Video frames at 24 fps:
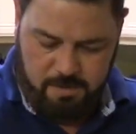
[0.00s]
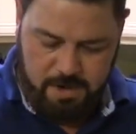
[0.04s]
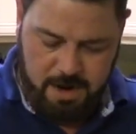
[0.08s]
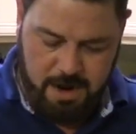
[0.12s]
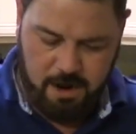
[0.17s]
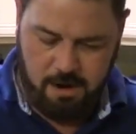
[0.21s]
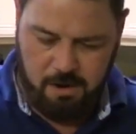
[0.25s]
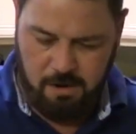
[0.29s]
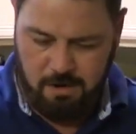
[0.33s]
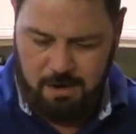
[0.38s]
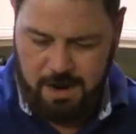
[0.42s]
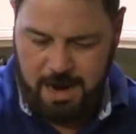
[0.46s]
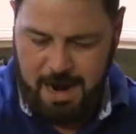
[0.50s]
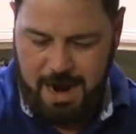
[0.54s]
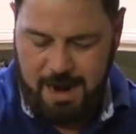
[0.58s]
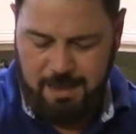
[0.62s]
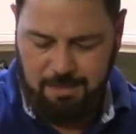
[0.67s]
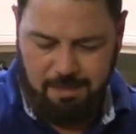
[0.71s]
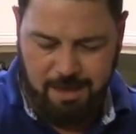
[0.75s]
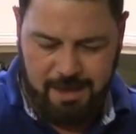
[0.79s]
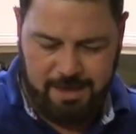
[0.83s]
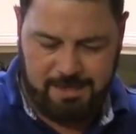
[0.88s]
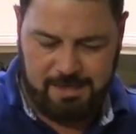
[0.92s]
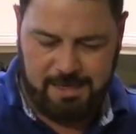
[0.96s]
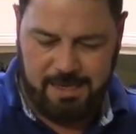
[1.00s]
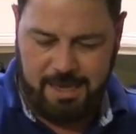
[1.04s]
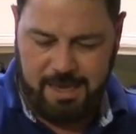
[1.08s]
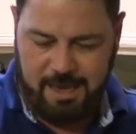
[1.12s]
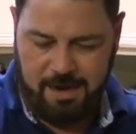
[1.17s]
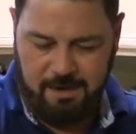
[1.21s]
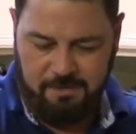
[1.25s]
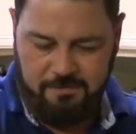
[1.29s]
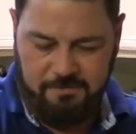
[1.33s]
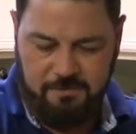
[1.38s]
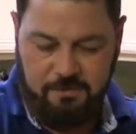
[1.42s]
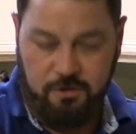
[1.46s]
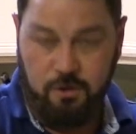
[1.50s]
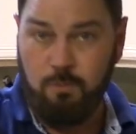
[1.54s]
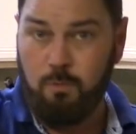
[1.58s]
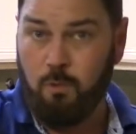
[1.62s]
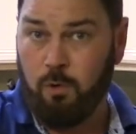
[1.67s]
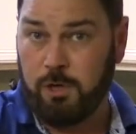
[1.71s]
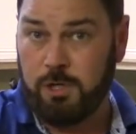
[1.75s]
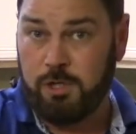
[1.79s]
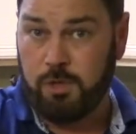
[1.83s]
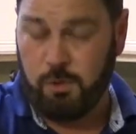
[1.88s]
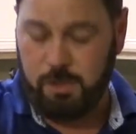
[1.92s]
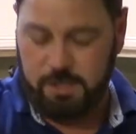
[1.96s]
Now, I like to get a few
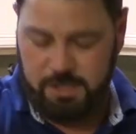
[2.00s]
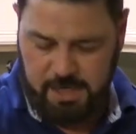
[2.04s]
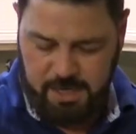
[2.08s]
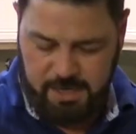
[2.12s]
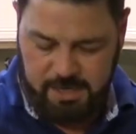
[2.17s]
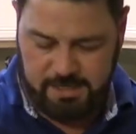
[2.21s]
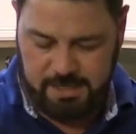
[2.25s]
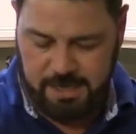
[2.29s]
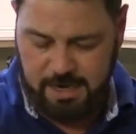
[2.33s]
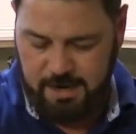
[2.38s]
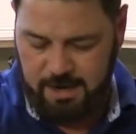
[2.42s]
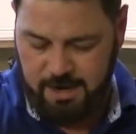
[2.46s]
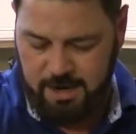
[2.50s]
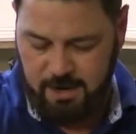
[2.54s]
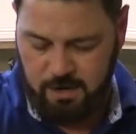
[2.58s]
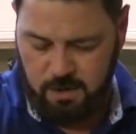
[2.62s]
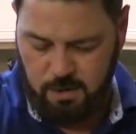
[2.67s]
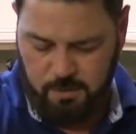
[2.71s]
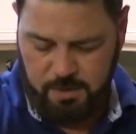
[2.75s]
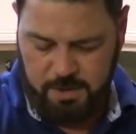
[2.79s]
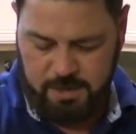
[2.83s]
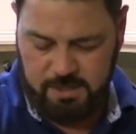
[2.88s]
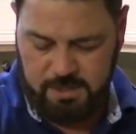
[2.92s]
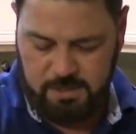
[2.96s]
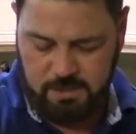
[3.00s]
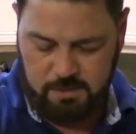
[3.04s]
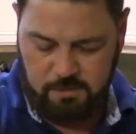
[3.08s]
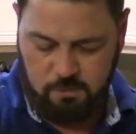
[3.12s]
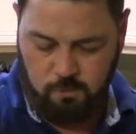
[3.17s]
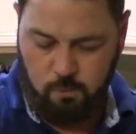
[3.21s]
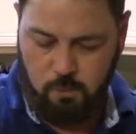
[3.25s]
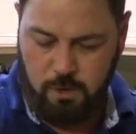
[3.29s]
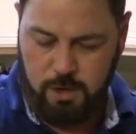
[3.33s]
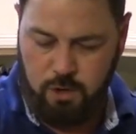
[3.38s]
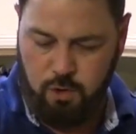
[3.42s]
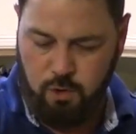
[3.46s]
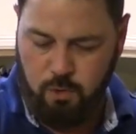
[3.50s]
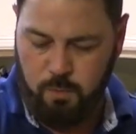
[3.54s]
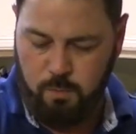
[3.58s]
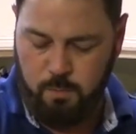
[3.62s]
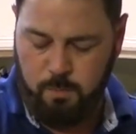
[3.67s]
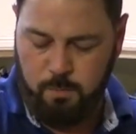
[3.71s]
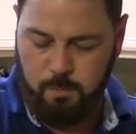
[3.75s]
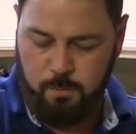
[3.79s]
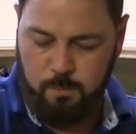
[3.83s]
more tortillas out of here because when you